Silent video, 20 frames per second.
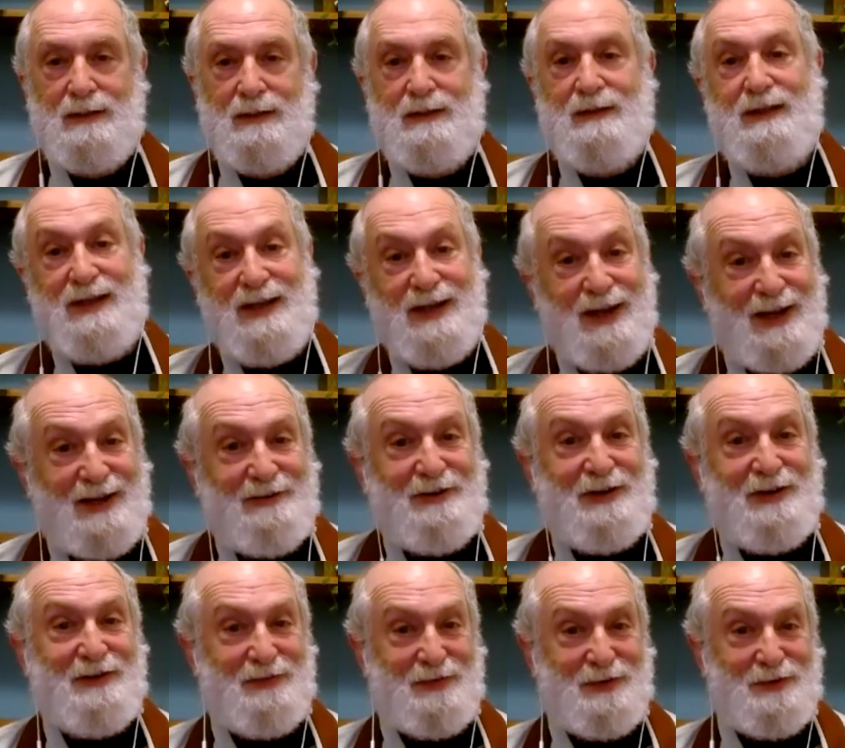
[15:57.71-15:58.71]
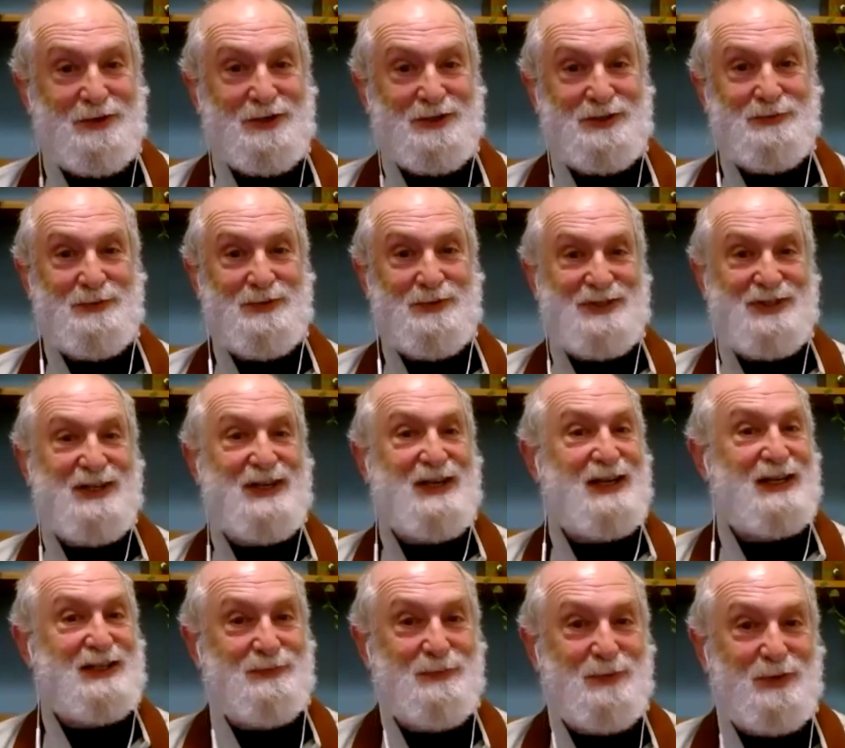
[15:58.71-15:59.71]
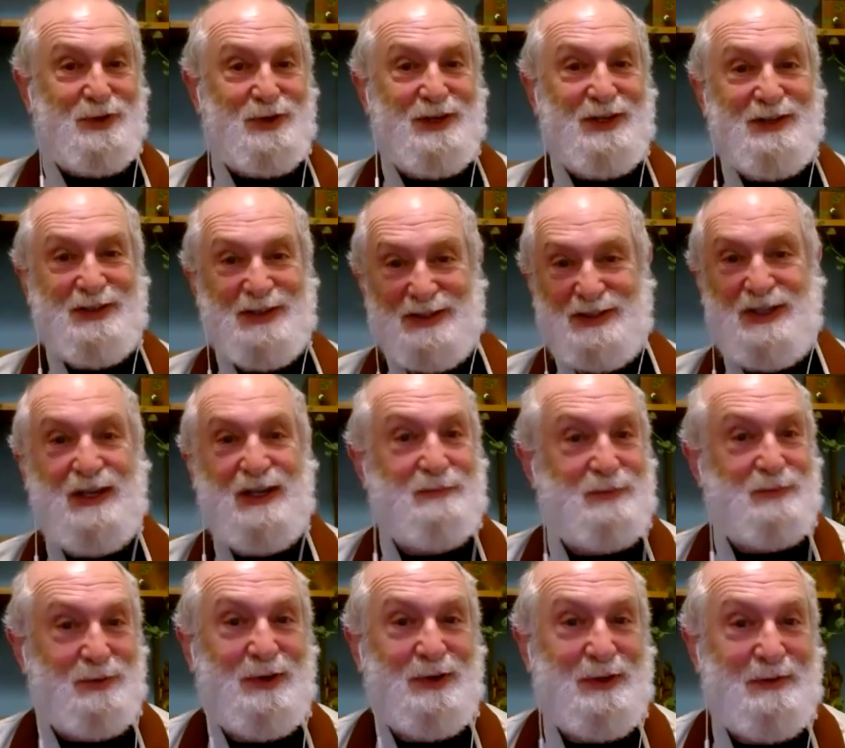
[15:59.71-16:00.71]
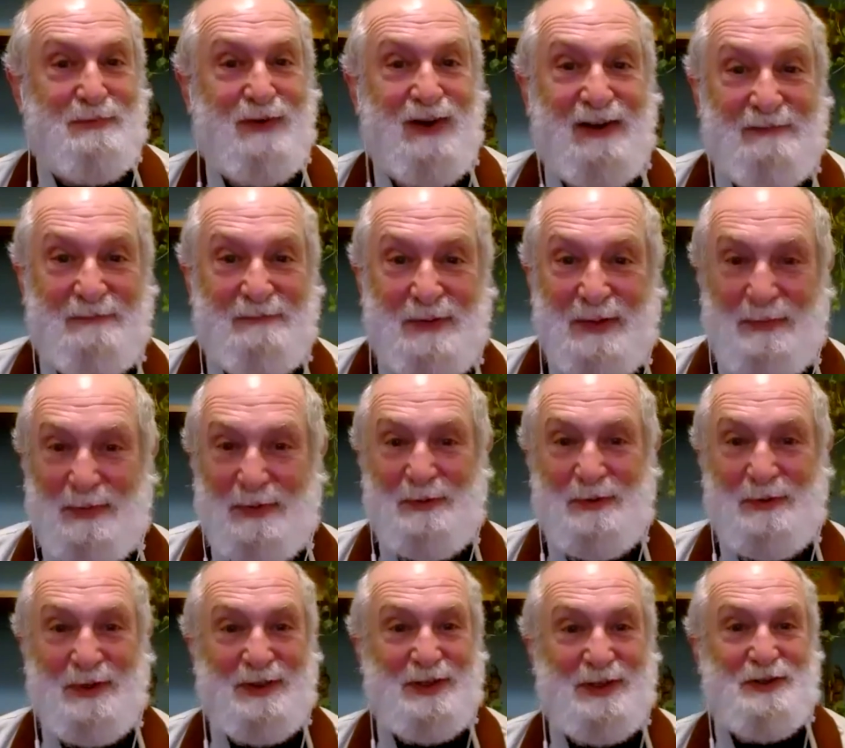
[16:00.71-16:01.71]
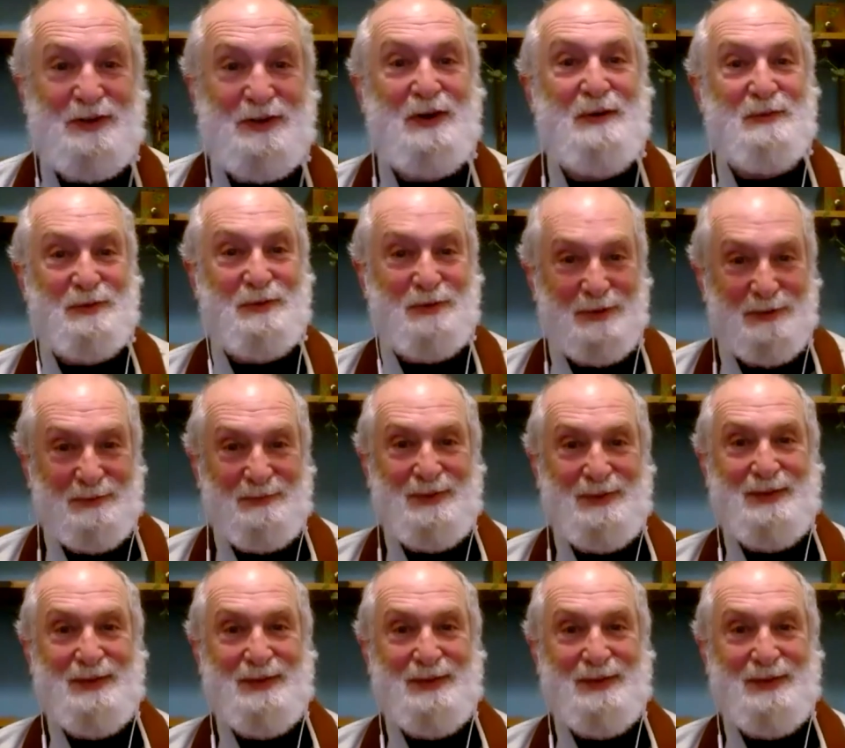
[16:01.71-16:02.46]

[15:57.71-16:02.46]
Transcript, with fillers: The irony, of course, was the next morning, the same twenty-five people were in the Dharma room,